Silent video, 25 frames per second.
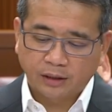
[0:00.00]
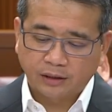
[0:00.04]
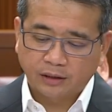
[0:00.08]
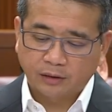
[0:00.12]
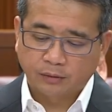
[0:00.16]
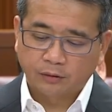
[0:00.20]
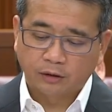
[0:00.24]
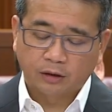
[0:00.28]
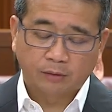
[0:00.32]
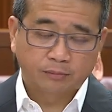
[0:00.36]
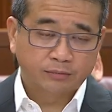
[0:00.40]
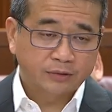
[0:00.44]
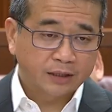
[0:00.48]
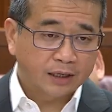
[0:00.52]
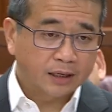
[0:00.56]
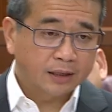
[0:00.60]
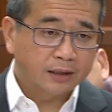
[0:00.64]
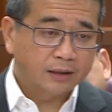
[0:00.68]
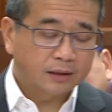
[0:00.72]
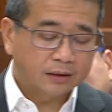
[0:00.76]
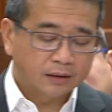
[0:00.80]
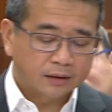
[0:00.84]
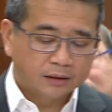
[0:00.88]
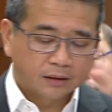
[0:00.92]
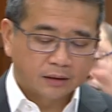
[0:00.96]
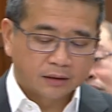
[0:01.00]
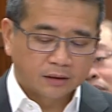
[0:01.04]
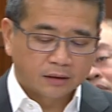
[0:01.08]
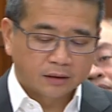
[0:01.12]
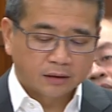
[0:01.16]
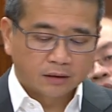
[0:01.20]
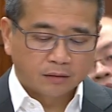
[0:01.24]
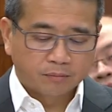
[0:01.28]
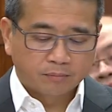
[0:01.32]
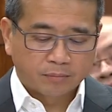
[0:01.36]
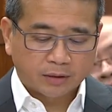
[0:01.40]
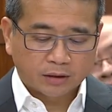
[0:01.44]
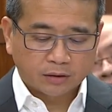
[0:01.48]
where they were obtained,
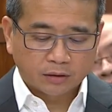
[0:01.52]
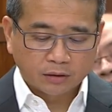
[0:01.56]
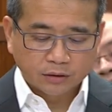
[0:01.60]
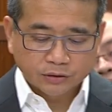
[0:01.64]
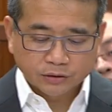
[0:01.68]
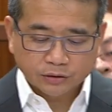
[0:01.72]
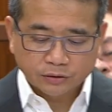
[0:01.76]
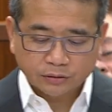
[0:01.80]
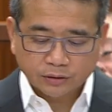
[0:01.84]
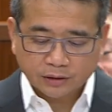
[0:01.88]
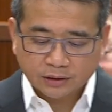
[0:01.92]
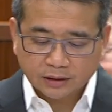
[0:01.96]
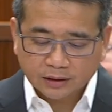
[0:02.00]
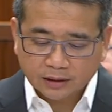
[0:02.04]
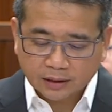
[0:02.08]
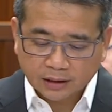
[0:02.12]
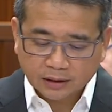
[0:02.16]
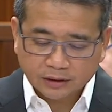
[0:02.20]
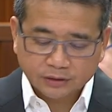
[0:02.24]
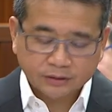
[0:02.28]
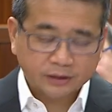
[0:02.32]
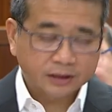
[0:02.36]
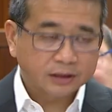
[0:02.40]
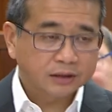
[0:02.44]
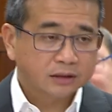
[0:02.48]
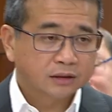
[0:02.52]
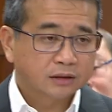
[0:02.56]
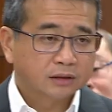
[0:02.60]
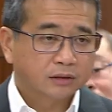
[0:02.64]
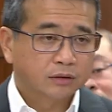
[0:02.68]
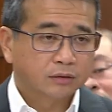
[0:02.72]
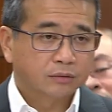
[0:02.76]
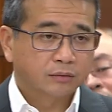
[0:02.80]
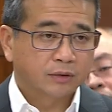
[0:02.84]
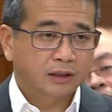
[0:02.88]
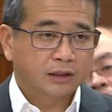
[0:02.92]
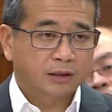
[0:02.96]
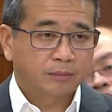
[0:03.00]
but also in the countries
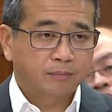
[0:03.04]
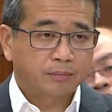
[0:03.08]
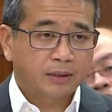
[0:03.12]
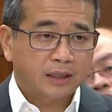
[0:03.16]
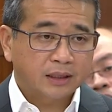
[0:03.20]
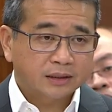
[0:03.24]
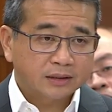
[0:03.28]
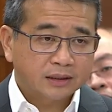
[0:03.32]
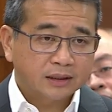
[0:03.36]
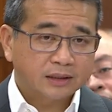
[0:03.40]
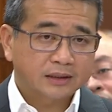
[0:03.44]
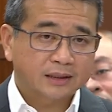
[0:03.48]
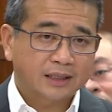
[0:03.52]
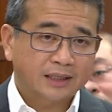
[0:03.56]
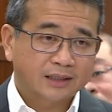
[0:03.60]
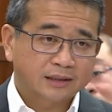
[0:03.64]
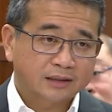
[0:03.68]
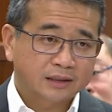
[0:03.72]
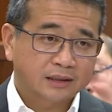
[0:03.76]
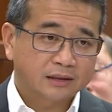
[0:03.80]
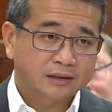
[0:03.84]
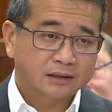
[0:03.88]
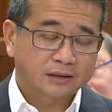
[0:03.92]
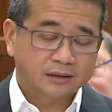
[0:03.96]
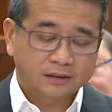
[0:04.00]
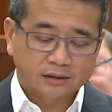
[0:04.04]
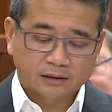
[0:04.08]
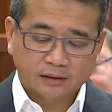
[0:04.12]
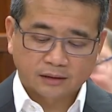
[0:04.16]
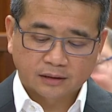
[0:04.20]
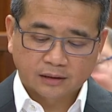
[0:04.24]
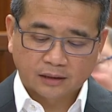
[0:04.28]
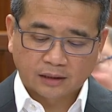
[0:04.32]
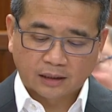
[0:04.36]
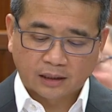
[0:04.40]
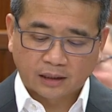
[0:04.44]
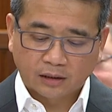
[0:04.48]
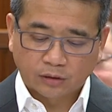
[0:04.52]
where the parties' assets
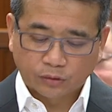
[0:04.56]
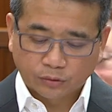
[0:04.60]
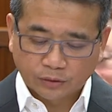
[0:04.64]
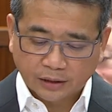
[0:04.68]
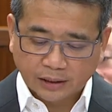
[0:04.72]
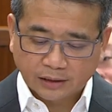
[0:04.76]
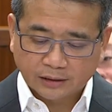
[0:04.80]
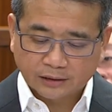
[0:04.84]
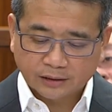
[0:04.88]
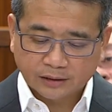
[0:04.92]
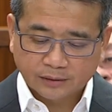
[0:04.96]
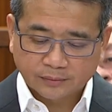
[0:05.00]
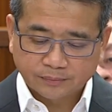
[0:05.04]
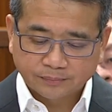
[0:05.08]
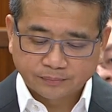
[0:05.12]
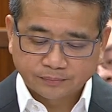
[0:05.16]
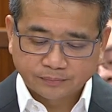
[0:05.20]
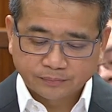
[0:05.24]
are located.